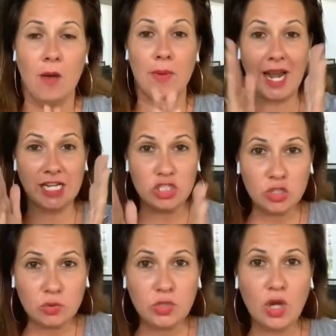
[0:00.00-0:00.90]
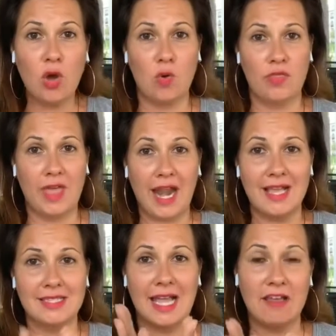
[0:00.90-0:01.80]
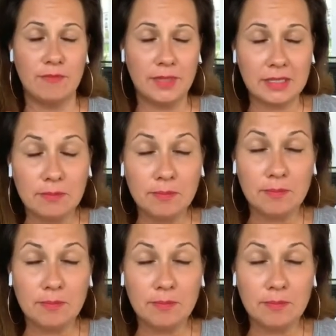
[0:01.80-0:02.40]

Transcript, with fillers: But I do know that as I've been,